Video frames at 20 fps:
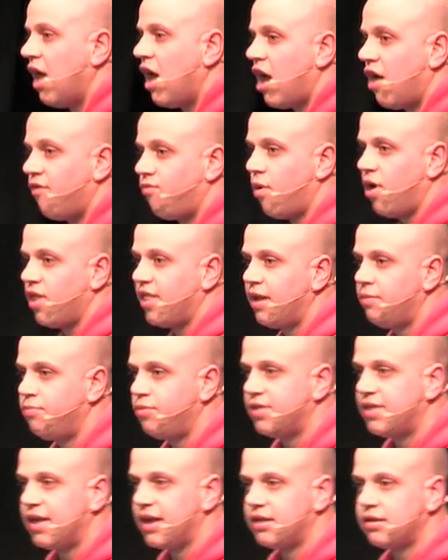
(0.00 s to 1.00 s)
of what they
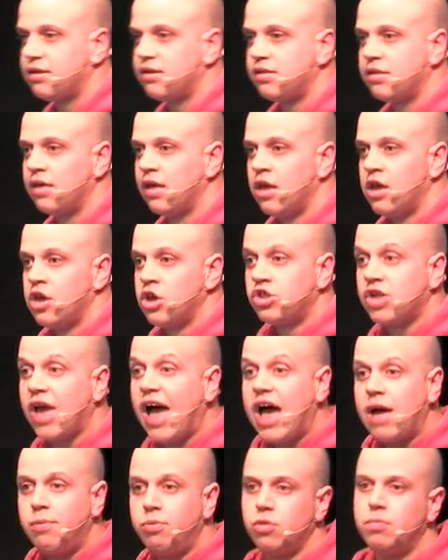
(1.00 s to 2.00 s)
predicted. So
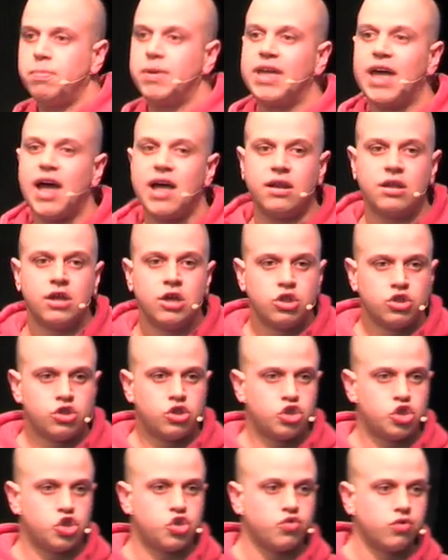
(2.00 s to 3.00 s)
Apple began to
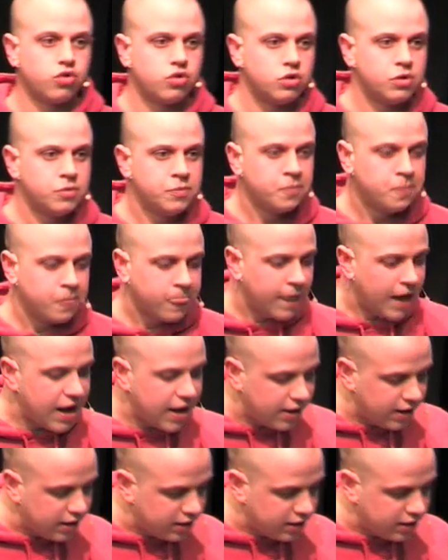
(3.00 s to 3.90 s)
struggle, and